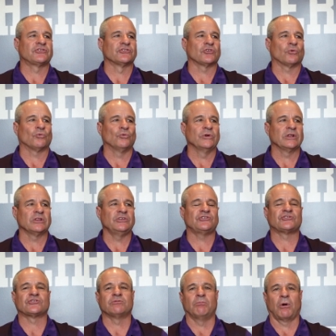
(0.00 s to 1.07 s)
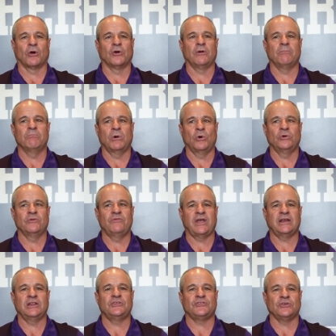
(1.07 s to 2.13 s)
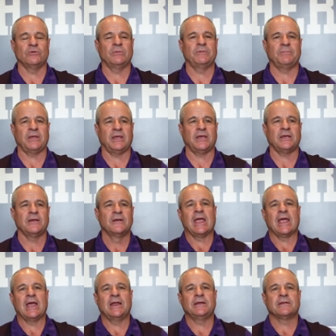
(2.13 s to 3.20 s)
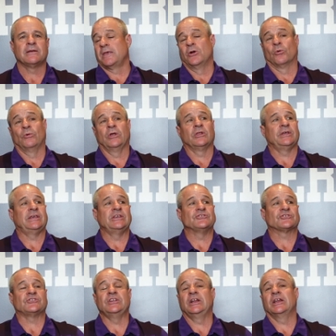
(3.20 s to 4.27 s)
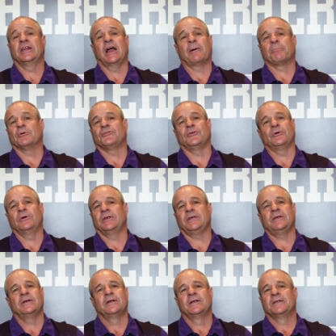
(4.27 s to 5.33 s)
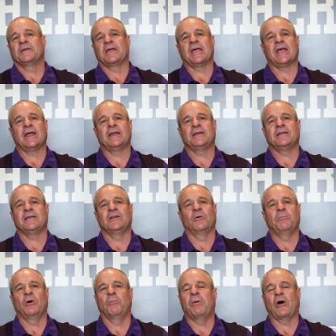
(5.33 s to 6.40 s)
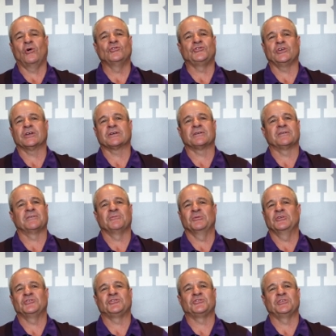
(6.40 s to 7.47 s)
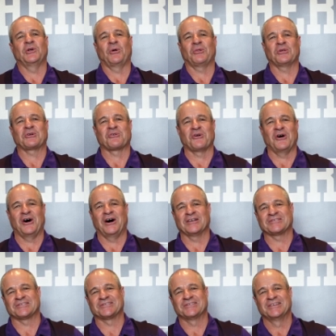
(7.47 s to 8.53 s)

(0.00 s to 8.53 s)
a really smart, motivated human being, and really he just needed an opportunity. And Bill Belichick was lacrosse,